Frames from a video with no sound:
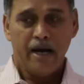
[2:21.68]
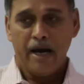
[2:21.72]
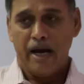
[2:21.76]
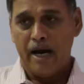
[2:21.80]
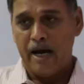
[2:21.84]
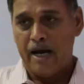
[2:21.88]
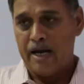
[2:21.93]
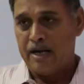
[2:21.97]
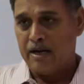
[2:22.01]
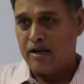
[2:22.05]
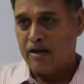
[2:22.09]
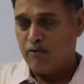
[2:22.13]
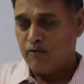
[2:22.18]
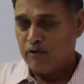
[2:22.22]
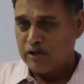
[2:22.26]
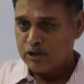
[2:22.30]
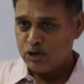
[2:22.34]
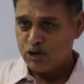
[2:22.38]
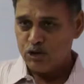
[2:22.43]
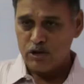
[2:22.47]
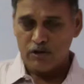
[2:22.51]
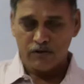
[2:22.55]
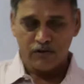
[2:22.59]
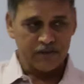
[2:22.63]
And
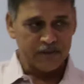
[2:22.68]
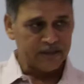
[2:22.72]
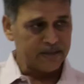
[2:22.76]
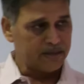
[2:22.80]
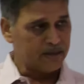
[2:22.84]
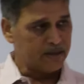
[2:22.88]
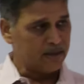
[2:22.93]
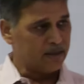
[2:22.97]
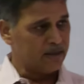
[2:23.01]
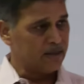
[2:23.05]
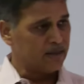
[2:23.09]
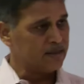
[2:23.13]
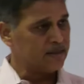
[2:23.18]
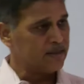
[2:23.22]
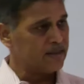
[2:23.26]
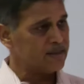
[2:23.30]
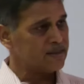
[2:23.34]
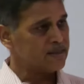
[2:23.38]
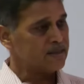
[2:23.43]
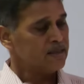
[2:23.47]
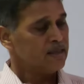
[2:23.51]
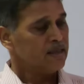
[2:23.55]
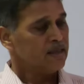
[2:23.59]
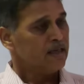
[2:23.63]
once you have done
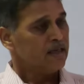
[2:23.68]
this,